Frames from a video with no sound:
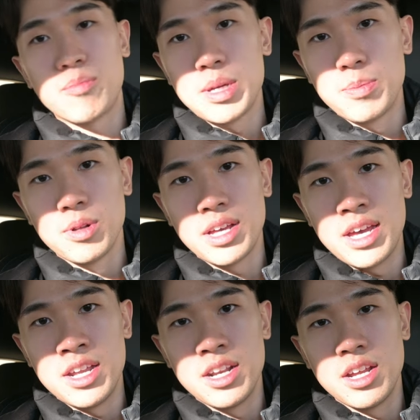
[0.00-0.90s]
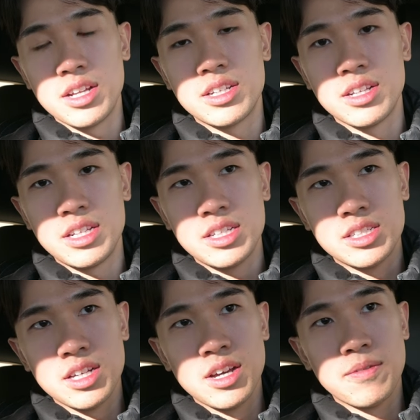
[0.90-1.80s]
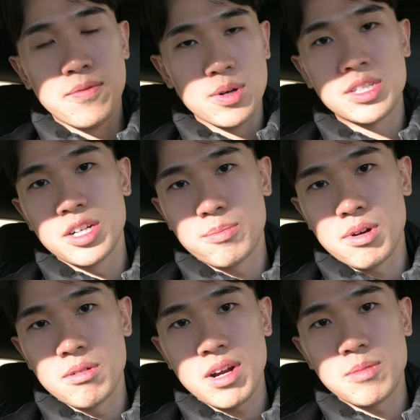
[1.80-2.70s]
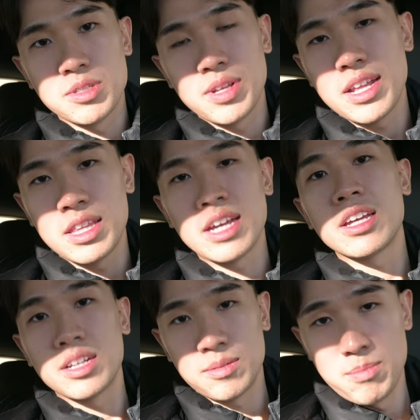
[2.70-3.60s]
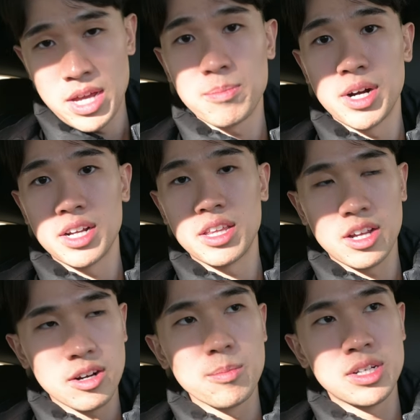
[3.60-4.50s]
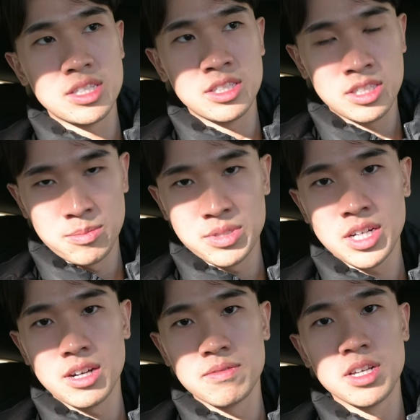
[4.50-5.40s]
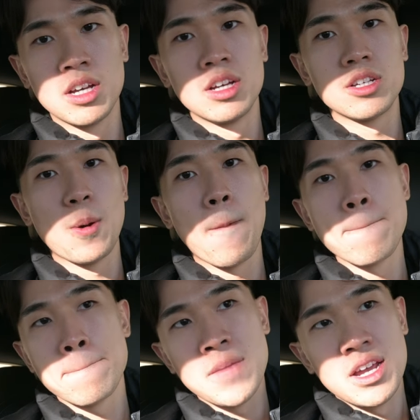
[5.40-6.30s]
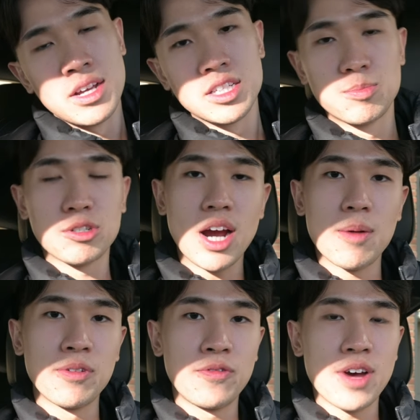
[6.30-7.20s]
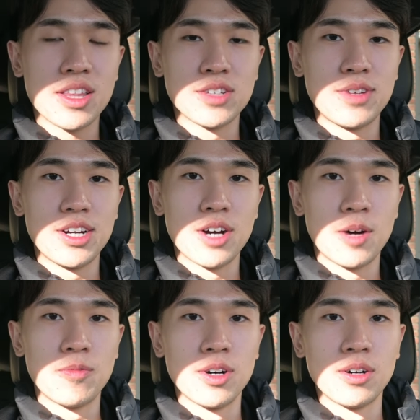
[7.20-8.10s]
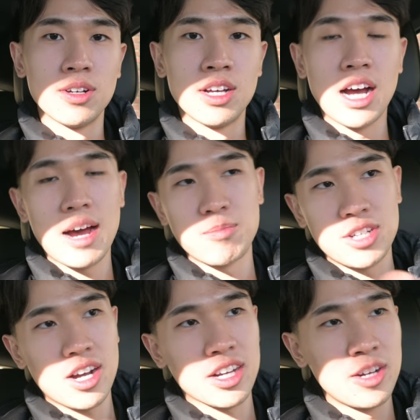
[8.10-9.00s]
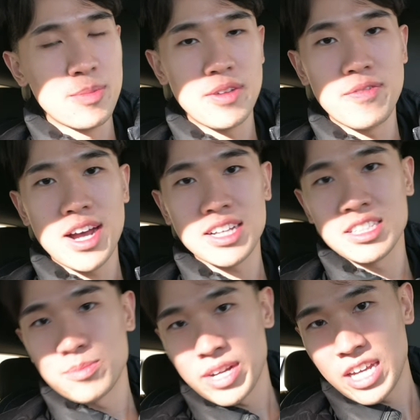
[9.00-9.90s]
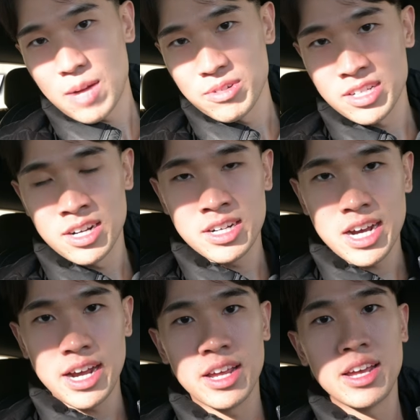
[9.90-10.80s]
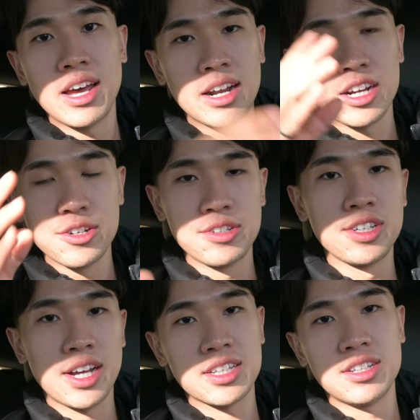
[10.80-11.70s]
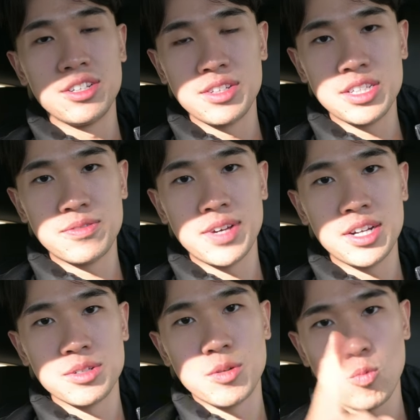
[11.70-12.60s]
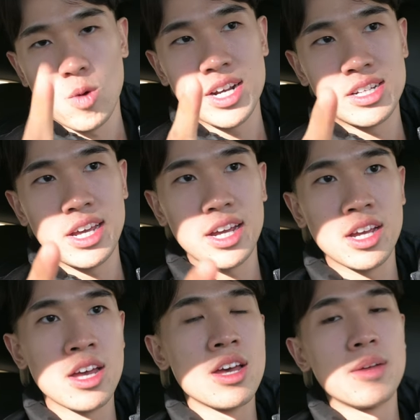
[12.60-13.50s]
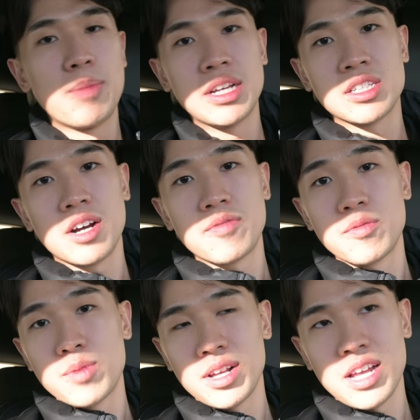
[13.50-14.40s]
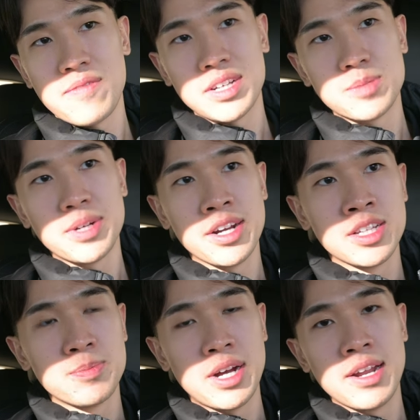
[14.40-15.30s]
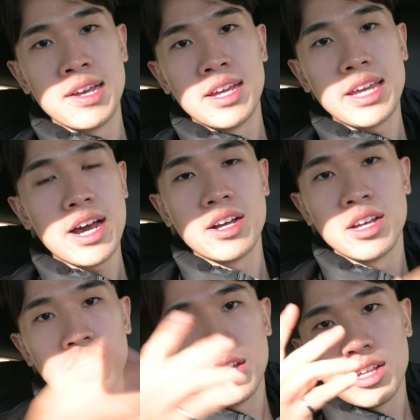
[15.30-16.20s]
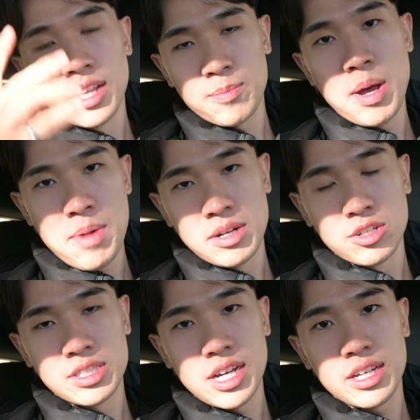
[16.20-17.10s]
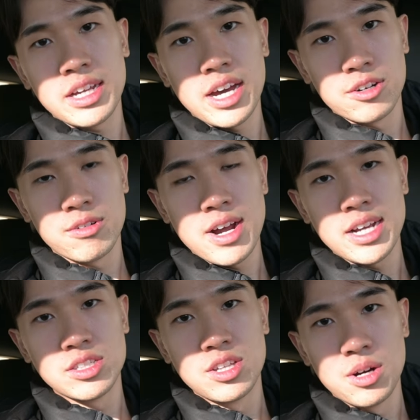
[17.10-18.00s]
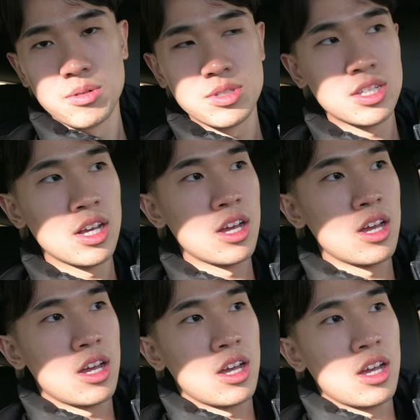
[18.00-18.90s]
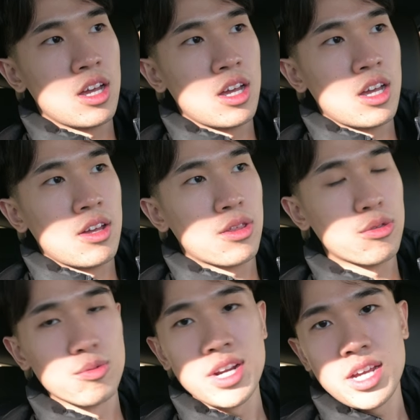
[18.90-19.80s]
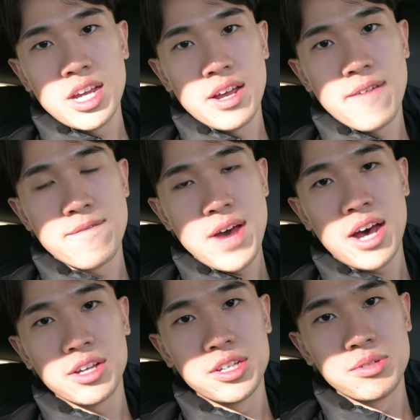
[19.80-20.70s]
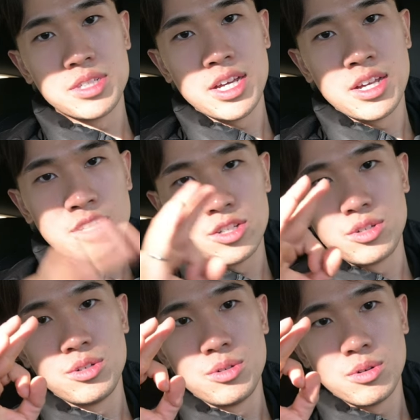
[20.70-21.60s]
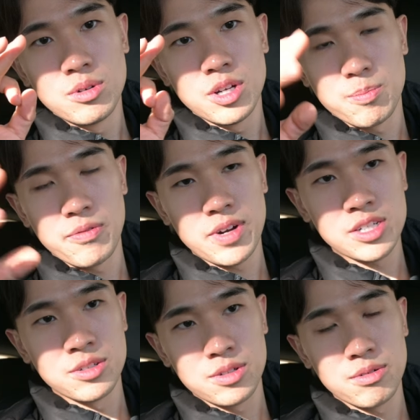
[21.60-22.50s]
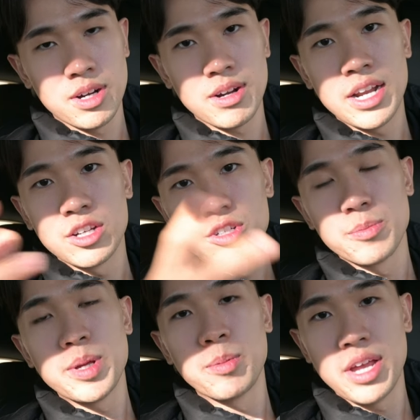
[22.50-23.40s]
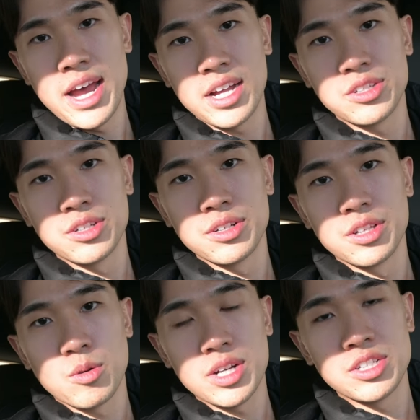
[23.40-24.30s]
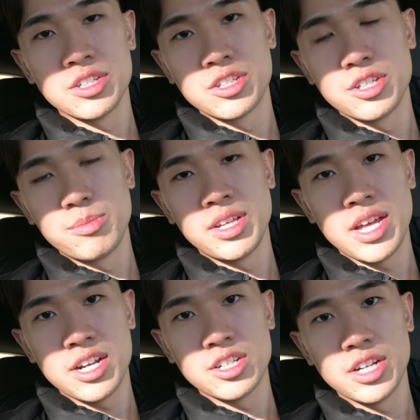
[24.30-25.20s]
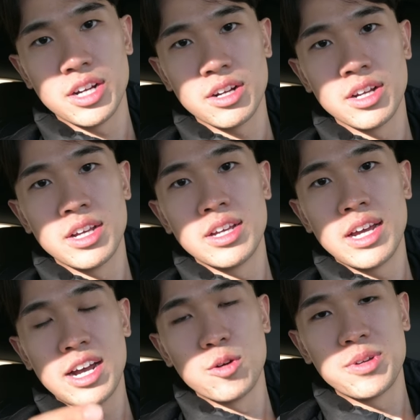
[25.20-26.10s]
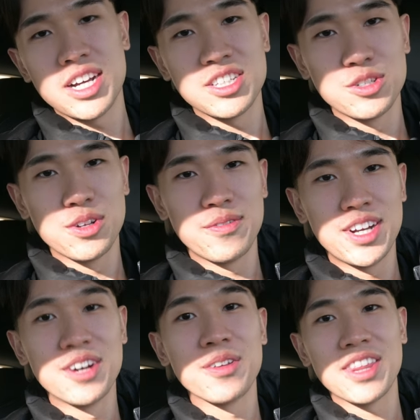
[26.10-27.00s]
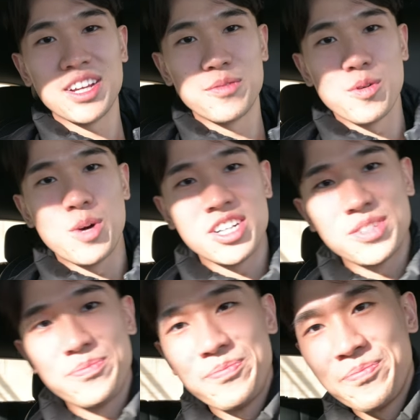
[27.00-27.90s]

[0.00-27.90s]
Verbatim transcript: of people into these first year programs so that they can make money. They're a business themselves. So subscribe if you found this video helpful. I'm talking a bit fast because my camera's going to die, and I usually like to do these videos in one take based off of real life experience. But yeah, like my mentor said, categorize those three values into your professional career, and you should be able to answer the question, should you be the engineer? I hope you guys enjoyed the video. Thank you for watching.